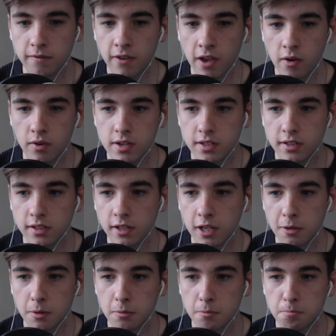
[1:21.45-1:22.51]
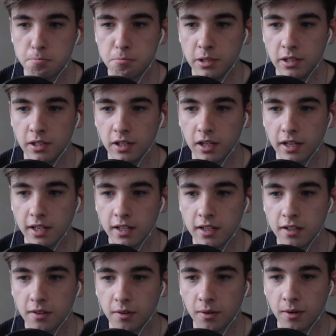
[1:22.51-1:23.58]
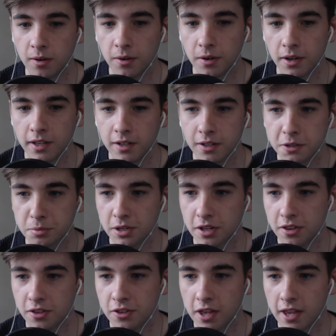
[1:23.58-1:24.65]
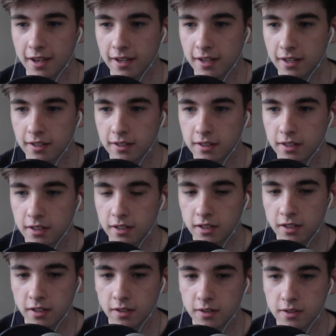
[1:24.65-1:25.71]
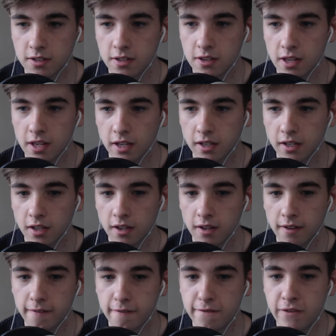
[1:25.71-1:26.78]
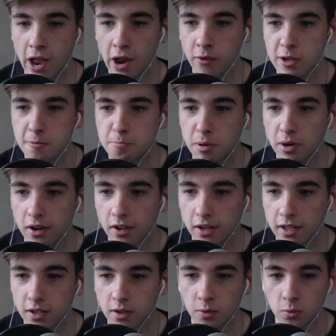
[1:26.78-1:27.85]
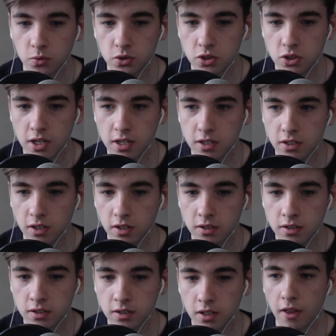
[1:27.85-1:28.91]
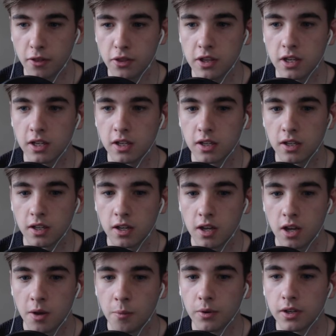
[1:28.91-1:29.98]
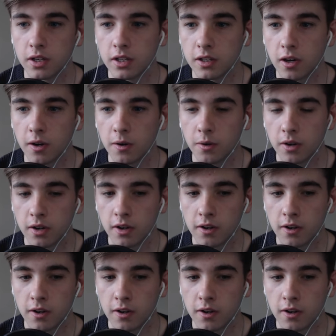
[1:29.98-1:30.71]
very slim, burly. Oh, he looks pretty thick. Look at those thick. Very burly. Oh, Jesus. I think we're going to go